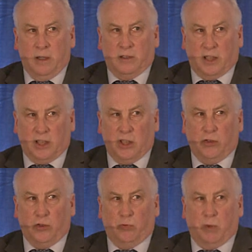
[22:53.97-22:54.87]
that the
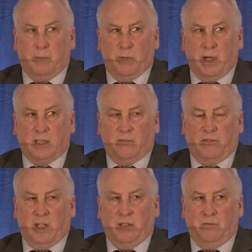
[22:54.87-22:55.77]
issues will be
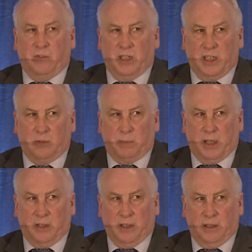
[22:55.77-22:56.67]
rectified for the next
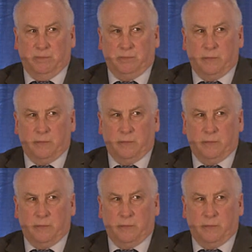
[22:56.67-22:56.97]
payday.